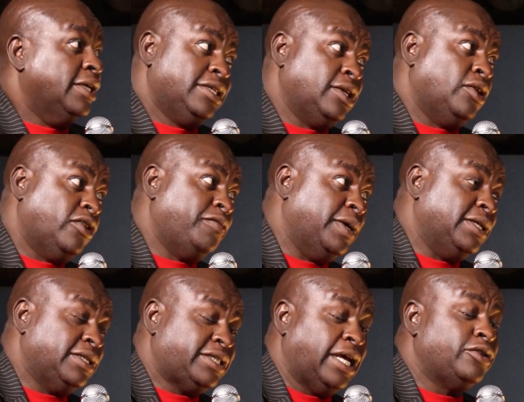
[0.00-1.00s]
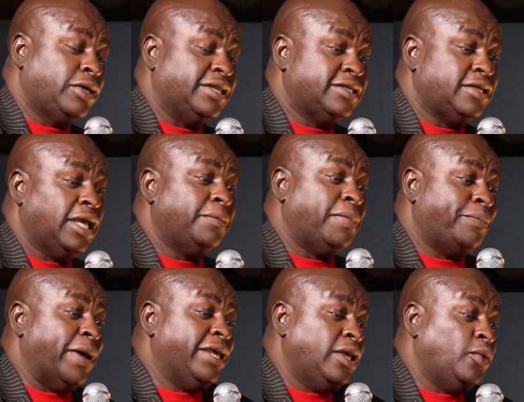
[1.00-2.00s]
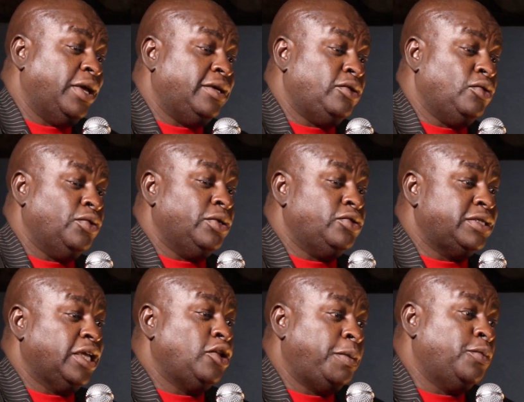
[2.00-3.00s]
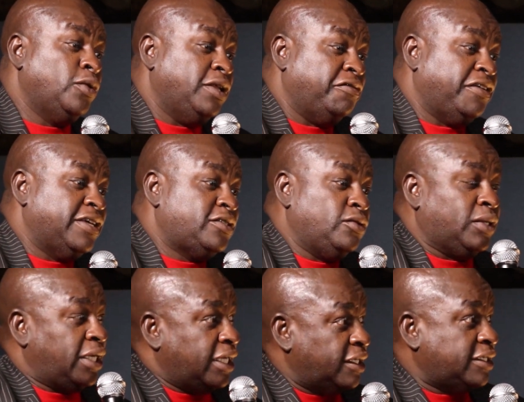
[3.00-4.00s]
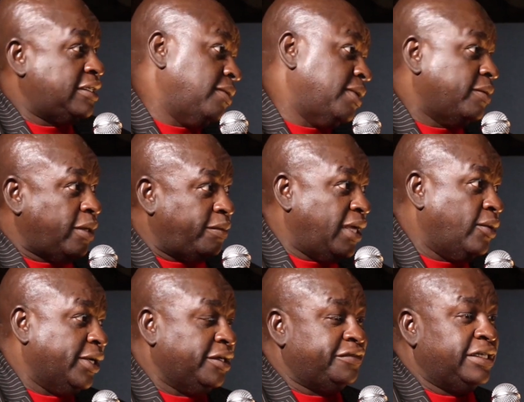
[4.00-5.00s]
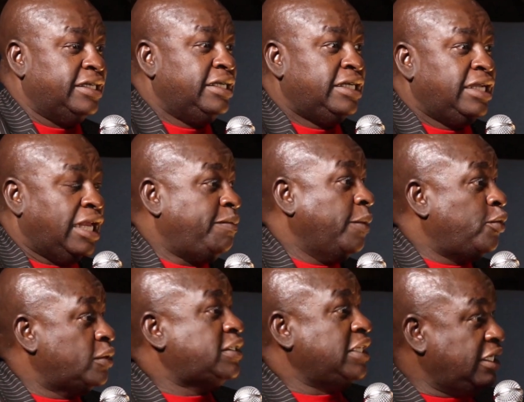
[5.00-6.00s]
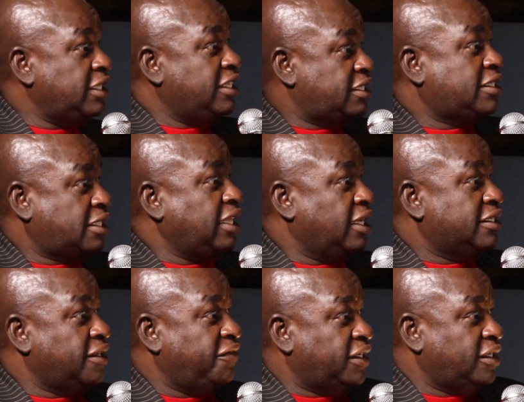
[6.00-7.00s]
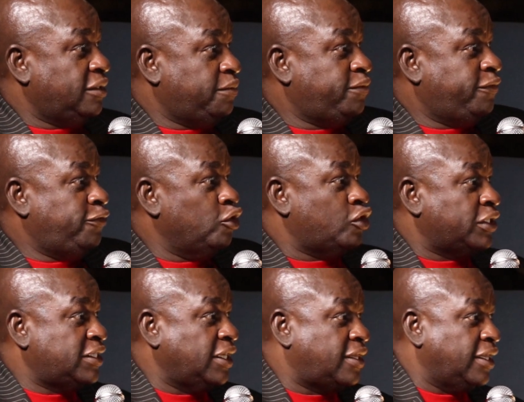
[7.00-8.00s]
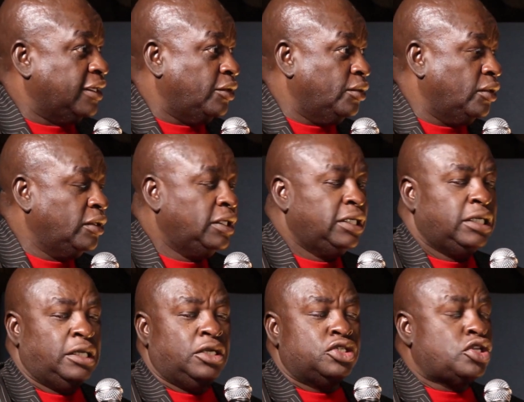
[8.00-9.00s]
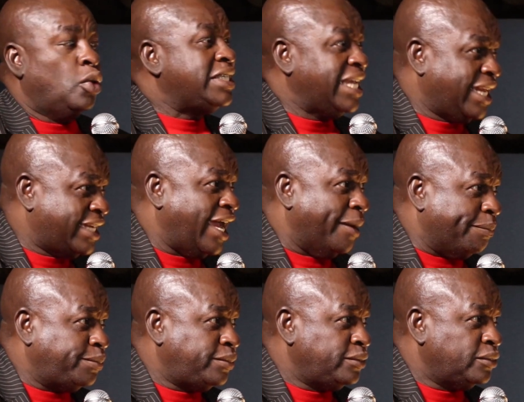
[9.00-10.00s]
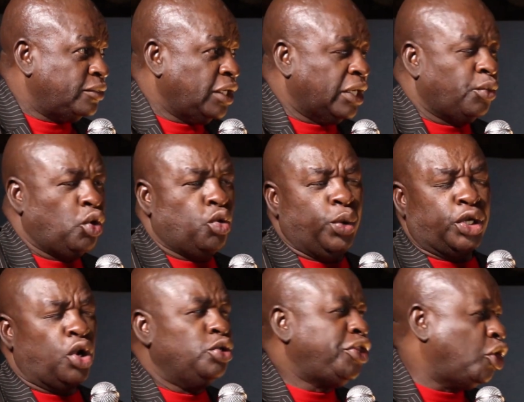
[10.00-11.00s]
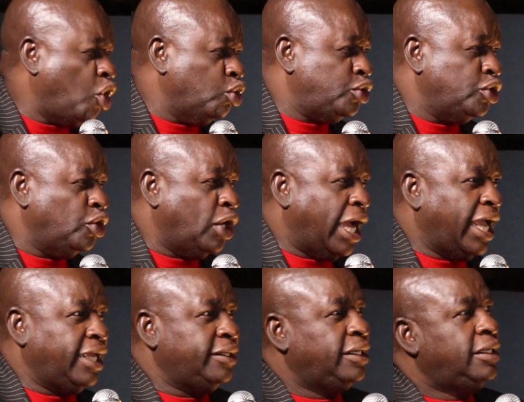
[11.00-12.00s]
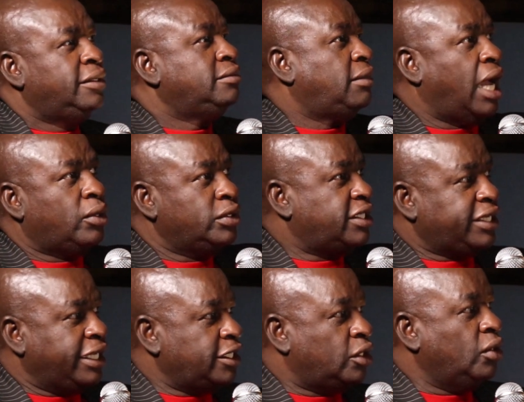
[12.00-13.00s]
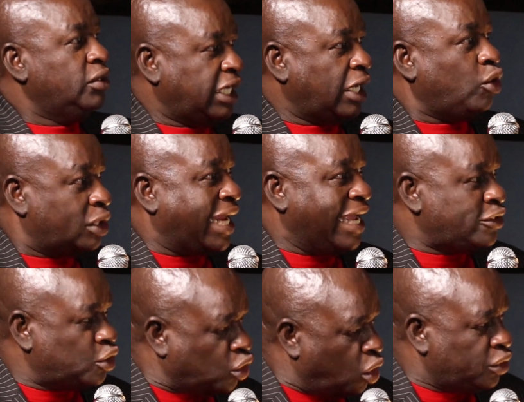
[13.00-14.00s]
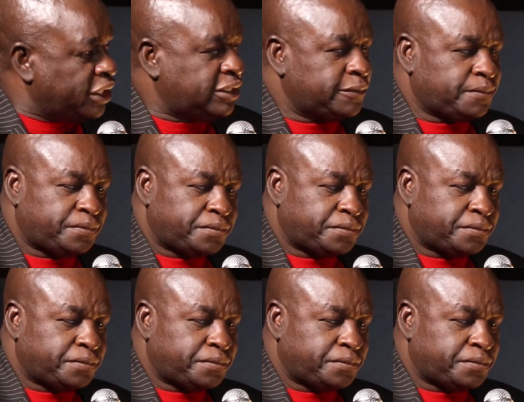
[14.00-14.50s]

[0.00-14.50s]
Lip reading: It is a lot of money. Trying to get this thing. And by the way, you say to people, invest, you're going to get a return, blah, blah, blah, whatever. And people see this thing as a very futuristic thing, So we set it up and we wrote the code. I could create a code and I got guys to code it.